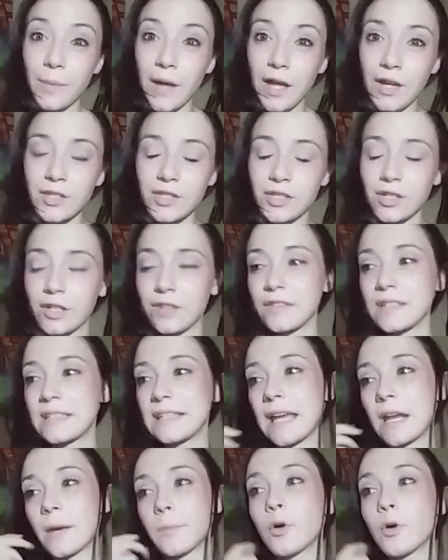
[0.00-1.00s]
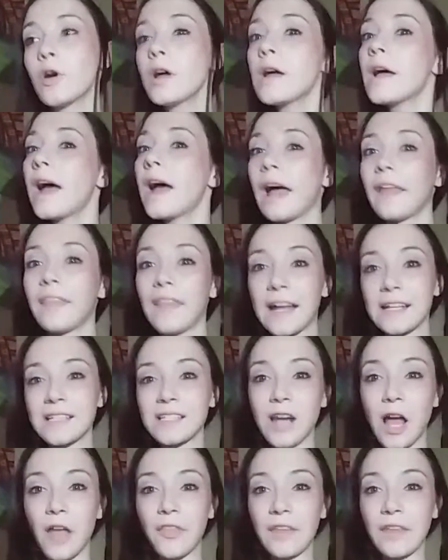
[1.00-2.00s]
pet a service animal. And that's
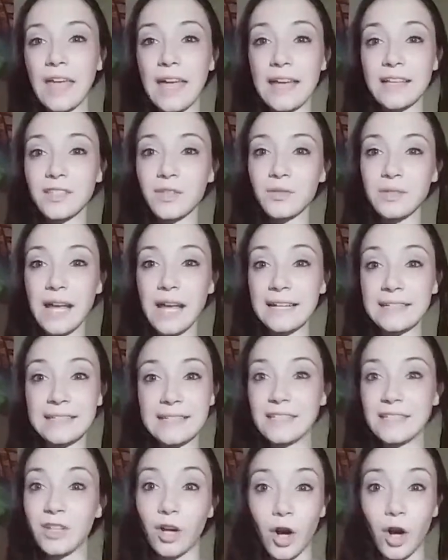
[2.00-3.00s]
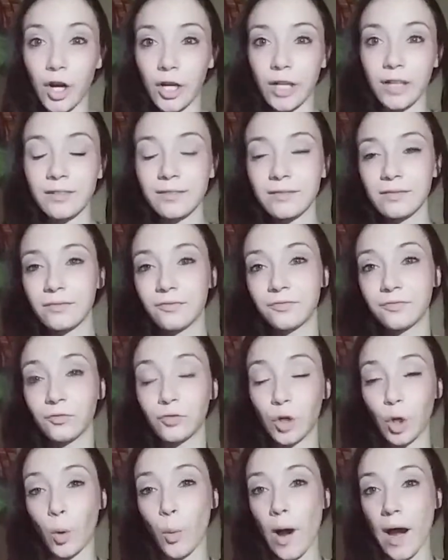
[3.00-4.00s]
not the case. Those IDs aren't
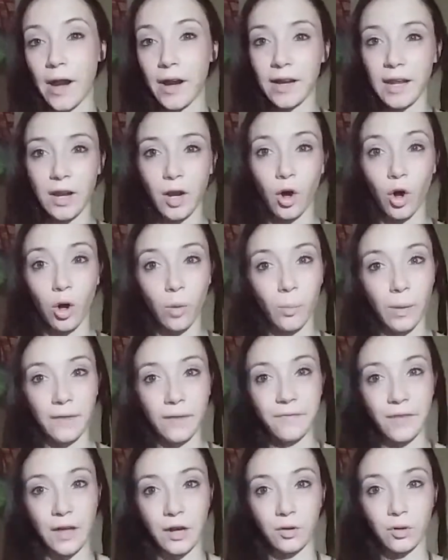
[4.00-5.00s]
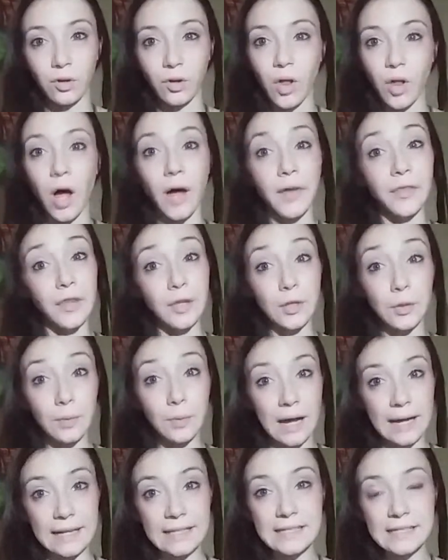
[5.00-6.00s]
required at all by federal law in the
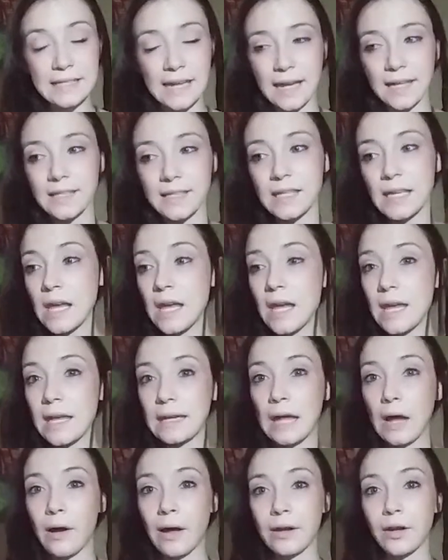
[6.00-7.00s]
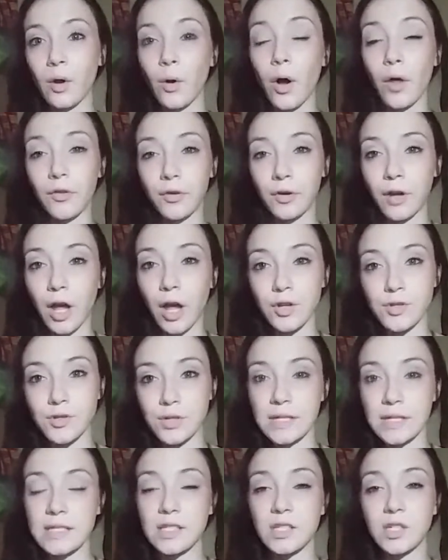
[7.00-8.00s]
United States. You know, I know other
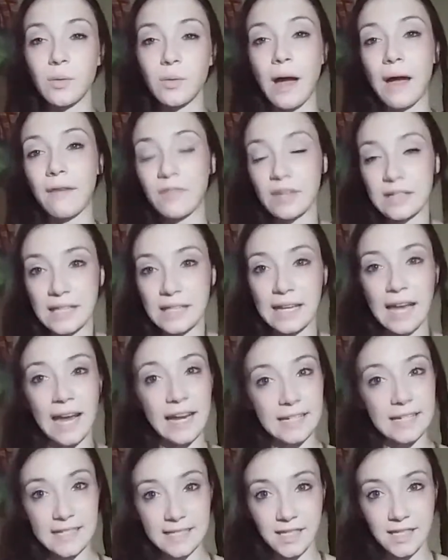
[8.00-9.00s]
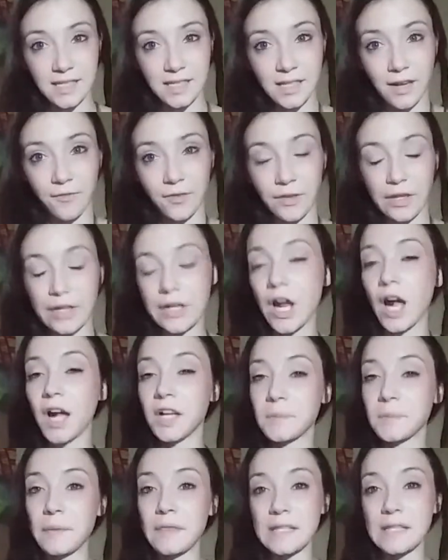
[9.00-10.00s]
countries do have things like IDs and stuff for their
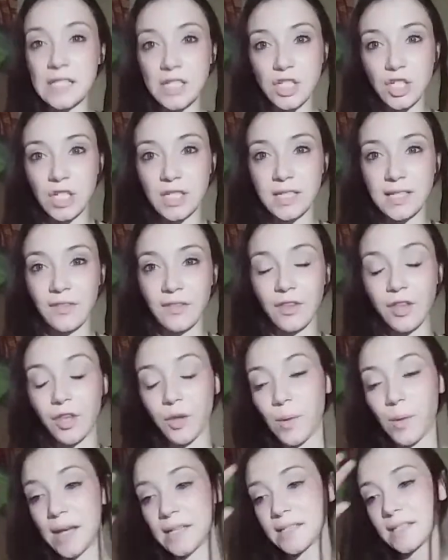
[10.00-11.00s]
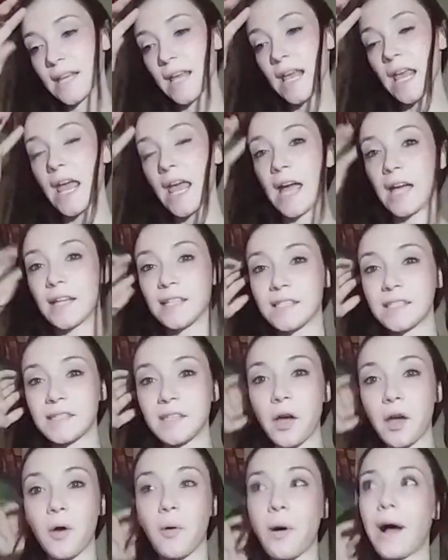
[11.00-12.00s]
dogs, but this is just in the U.S. And
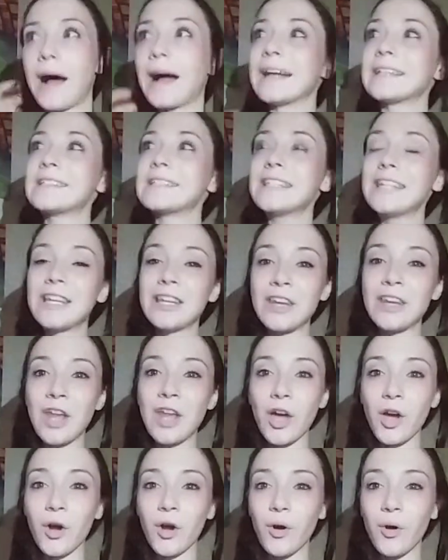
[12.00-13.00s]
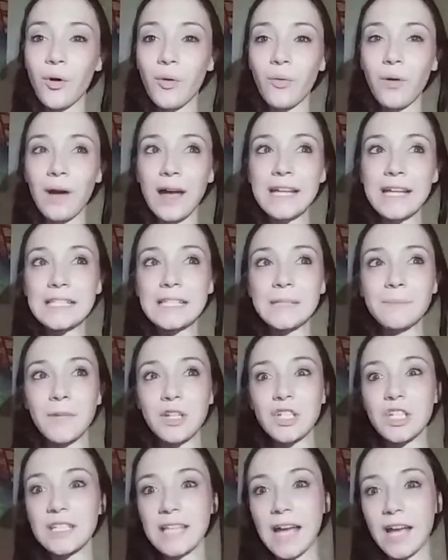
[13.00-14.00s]
so I didn't know as
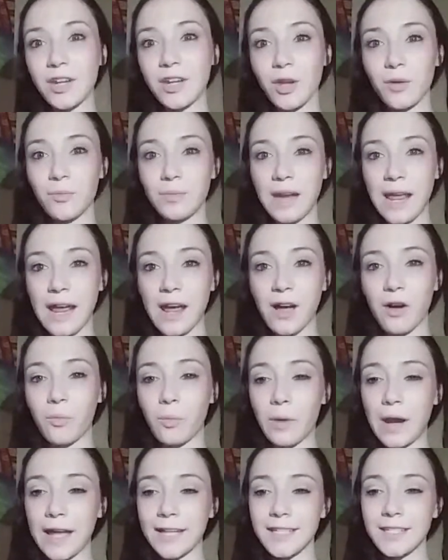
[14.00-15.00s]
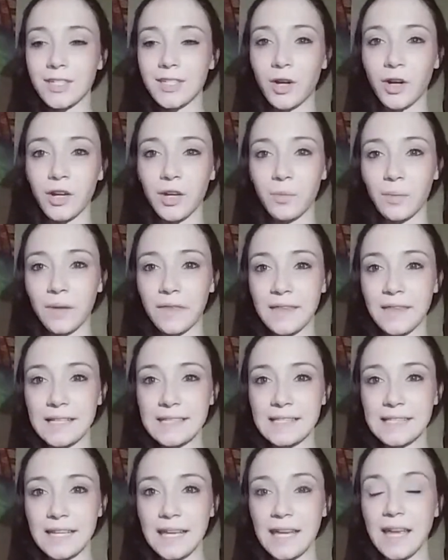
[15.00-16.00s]
much as I know now when I started with
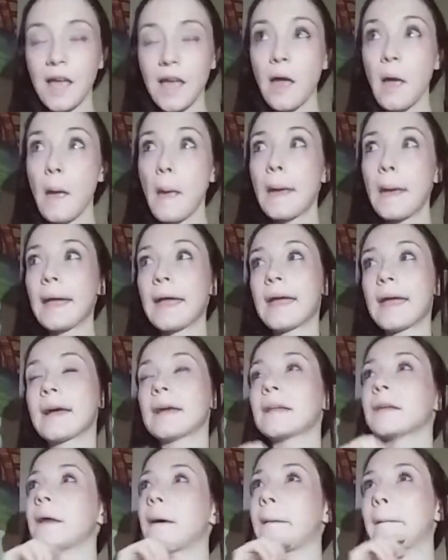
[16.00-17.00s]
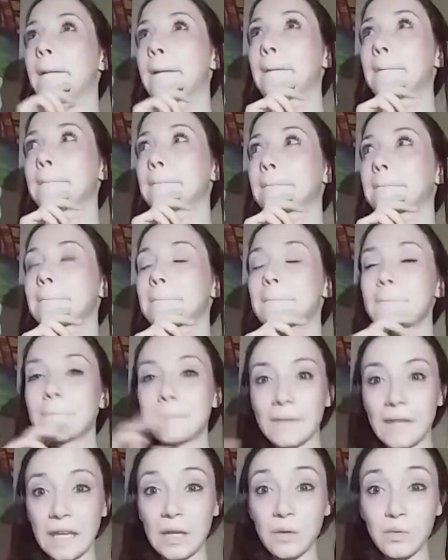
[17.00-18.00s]
Izzy, and
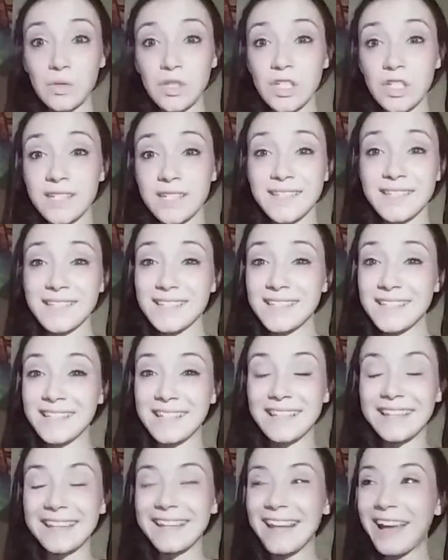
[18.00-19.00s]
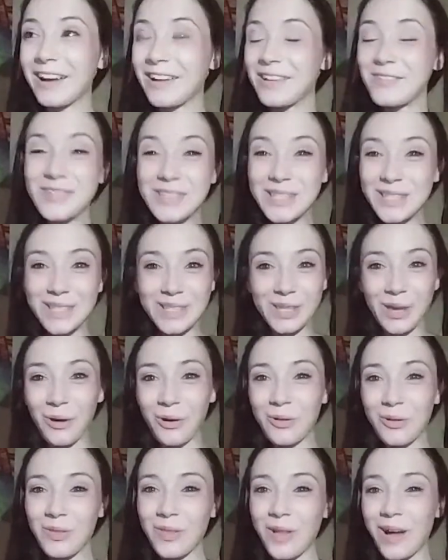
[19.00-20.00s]
it was just That was
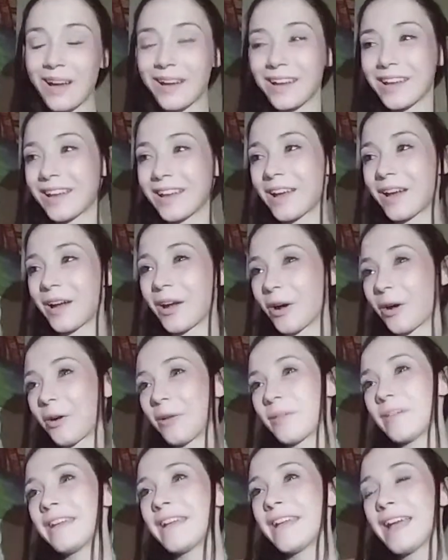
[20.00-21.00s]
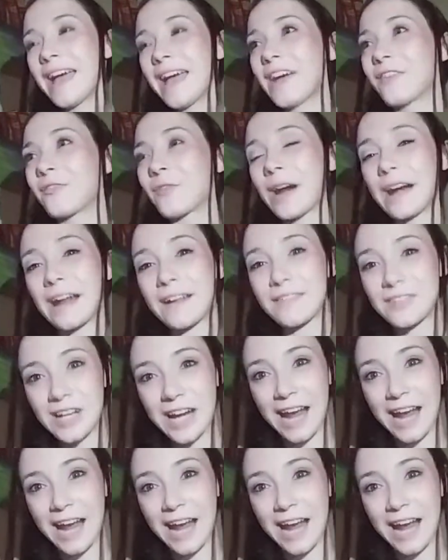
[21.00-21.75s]
so long ago. And right after I